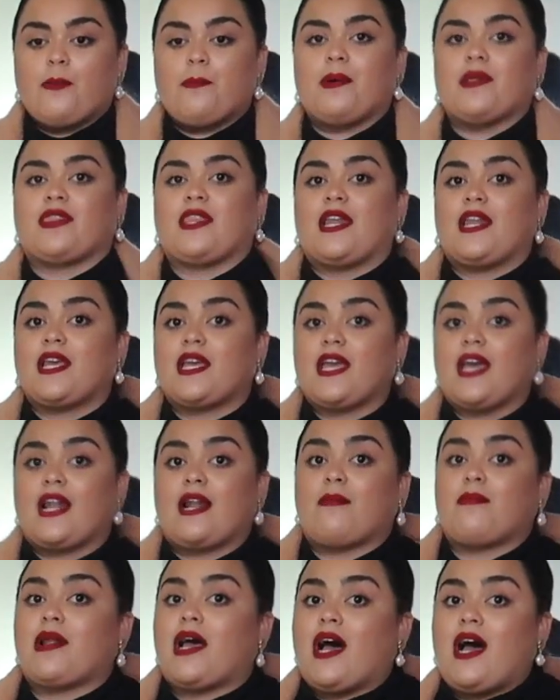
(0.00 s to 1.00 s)
But then again,
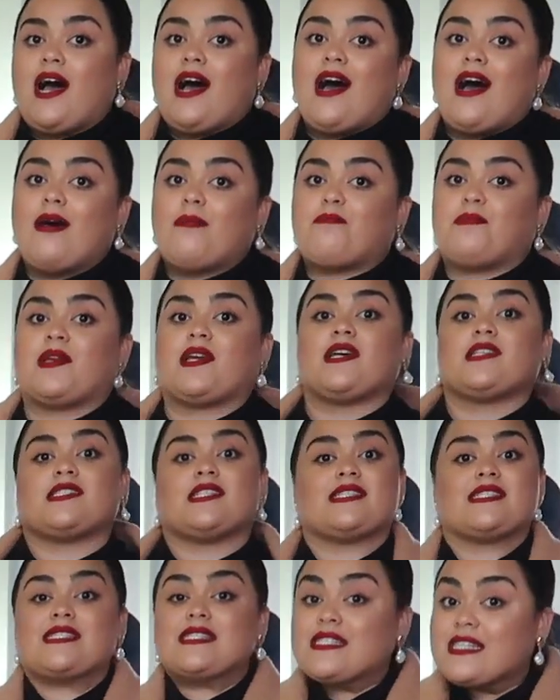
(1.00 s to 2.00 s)
I'm not hot because
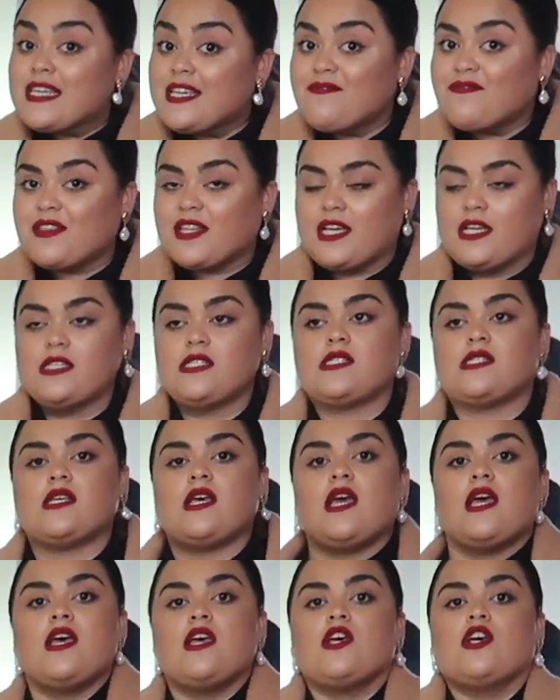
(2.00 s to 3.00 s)
it's sleeveless,
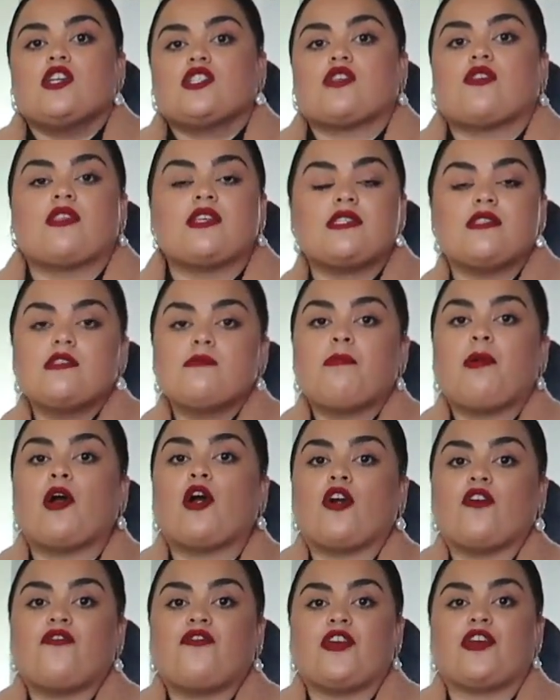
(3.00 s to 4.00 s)
so this is
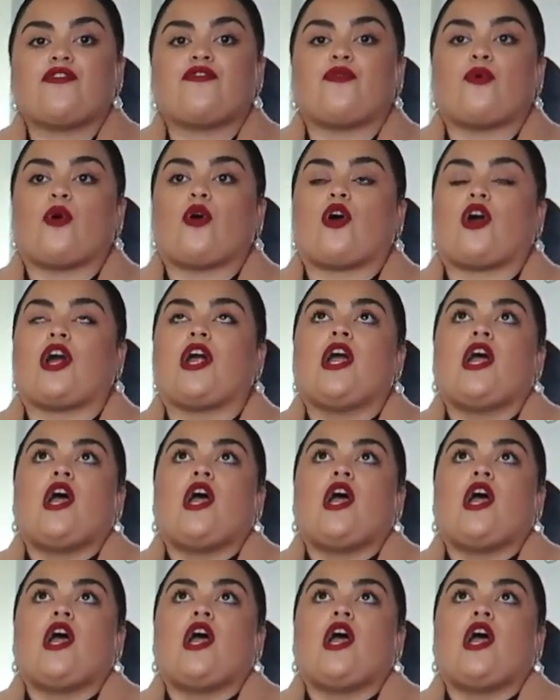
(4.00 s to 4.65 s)
perfect for